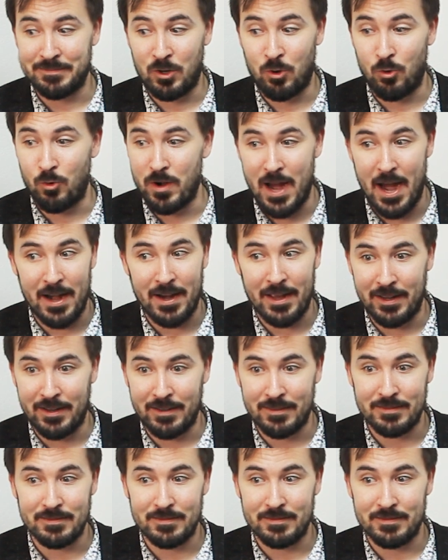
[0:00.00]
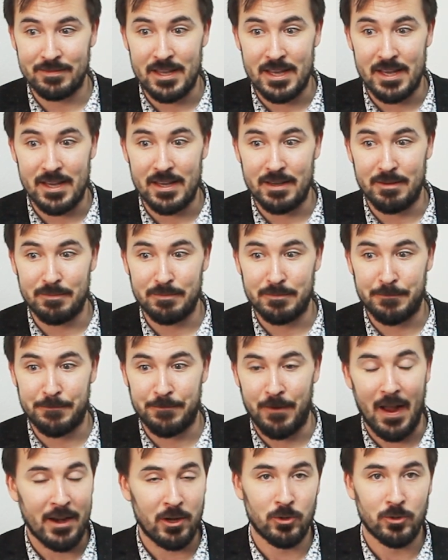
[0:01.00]
creating the
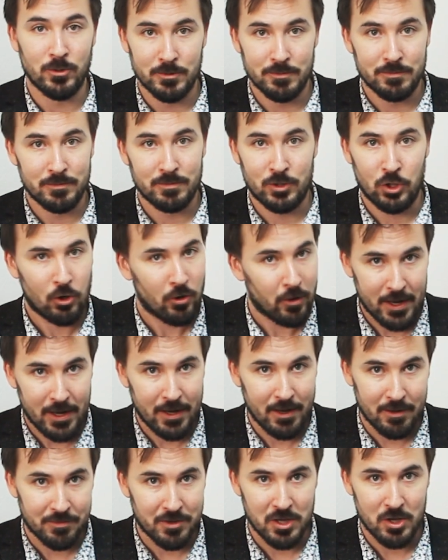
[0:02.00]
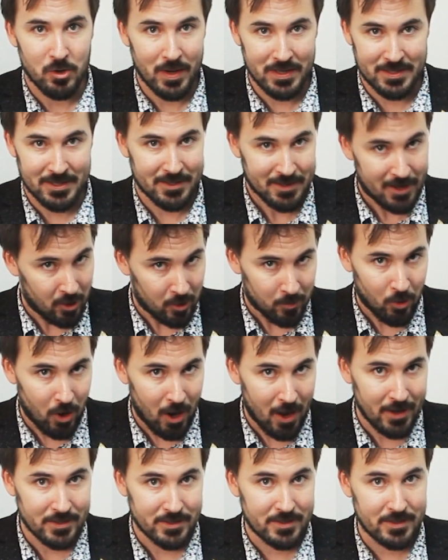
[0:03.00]
final journey of the USS
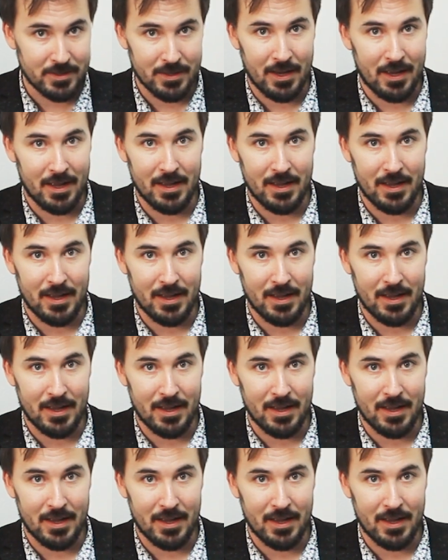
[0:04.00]
Enterprise